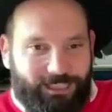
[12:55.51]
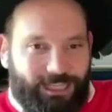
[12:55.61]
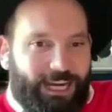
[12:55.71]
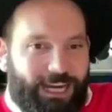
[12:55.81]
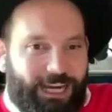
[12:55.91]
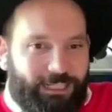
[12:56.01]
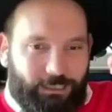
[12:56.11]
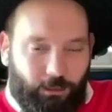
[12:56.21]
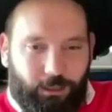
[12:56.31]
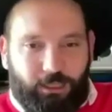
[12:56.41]
tiny little
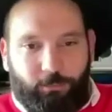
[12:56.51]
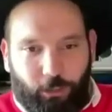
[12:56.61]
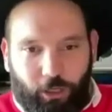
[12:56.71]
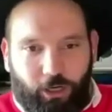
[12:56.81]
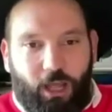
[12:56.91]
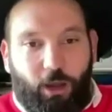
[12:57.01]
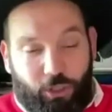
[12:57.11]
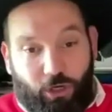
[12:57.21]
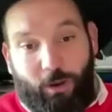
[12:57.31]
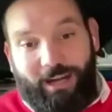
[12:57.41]
thin book,
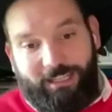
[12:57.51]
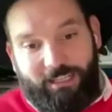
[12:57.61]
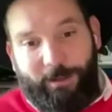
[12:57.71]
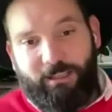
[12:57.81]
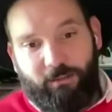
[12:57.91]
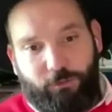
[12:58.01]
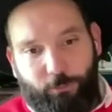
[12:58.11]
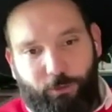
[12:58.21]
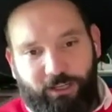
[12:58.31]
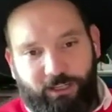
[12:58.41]
which are quite expensive
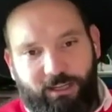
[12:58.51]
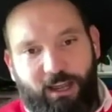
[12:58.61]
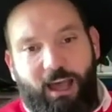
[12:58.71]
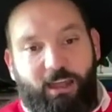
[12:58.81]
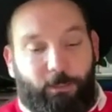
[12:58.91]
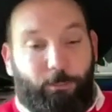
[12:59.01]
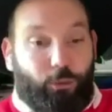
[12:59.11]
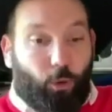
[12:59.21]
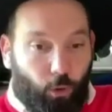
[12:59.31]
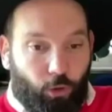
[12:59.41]
to print, they
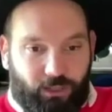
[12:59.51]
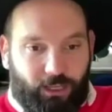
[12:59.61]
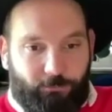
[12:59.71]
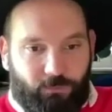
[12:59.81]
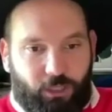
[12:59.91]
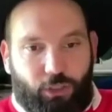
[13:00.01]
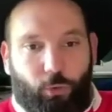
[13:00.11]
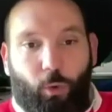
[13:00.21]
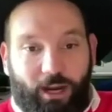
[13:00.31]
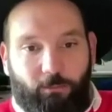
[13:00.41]
put all of them
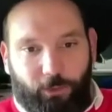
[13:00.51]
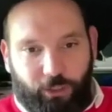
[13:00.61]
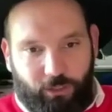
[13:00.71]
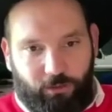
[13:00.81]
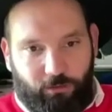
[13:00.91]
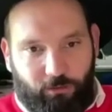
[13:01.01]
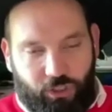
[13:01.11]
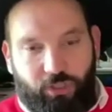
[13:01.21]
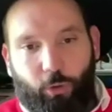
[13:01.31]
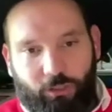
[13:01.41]
into one book,
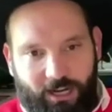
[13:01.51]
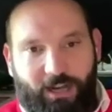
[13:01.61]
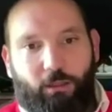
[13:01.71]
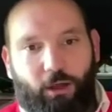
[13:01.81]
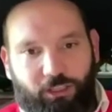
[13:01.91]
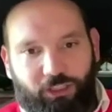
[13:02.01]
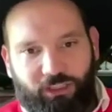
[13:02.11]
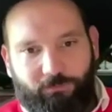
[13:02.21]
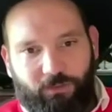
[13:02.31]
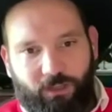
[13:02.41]
which is called an
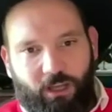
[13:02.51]
anthology.